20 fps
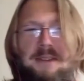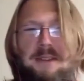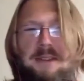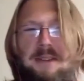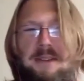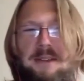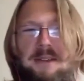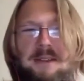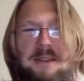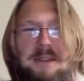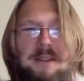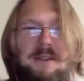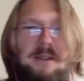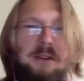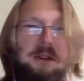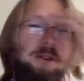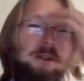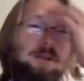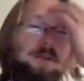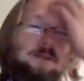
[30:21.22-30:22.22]

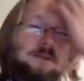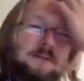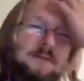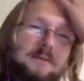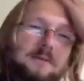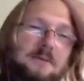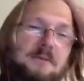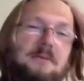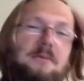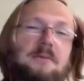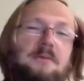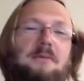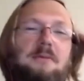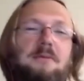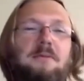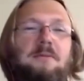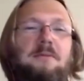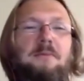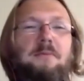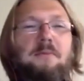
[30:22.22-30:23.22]

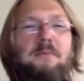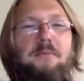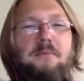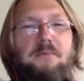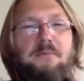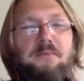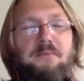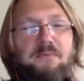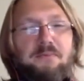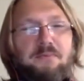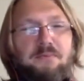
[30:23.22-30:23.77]
(silent)